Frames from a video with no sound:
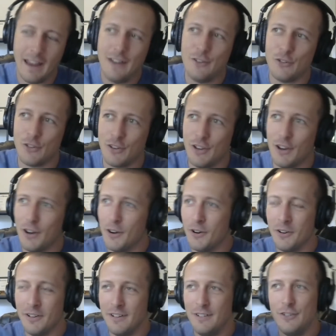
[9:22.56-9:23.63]
ages
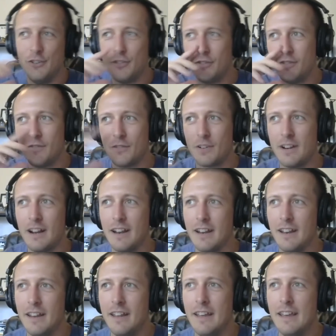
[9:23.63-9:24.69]
ago, and you just forget.
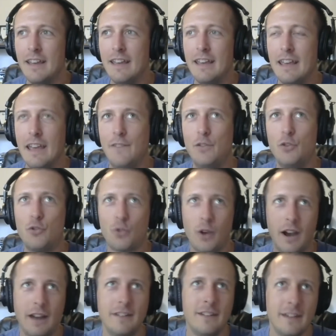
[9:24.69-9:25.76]
If you
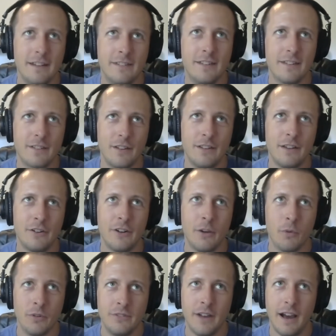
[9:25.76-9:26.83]
tried to exist on the internet
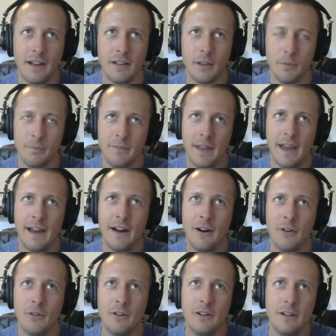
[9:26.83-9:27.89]
with dial-up
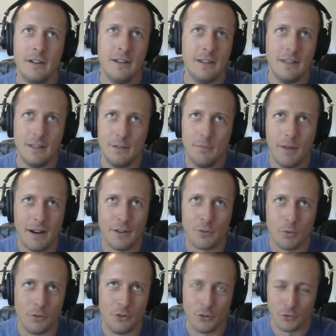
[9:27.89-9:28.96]
now, you might as
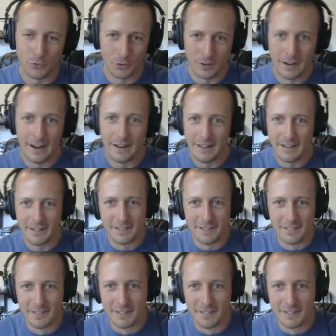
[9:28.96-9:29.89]
well just forget it.